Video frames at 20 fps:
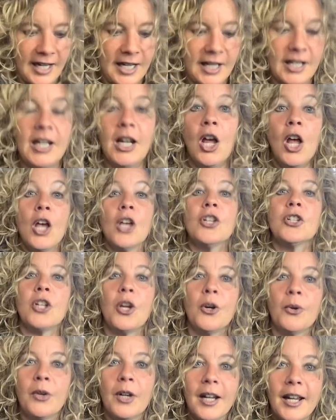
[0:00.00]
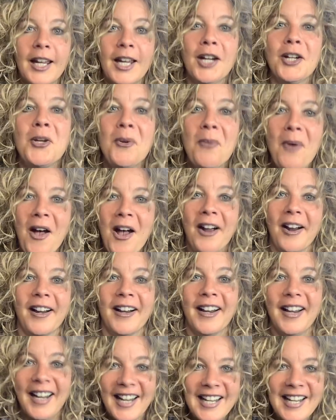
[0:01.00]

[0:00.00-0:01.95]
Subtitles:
And so here you are,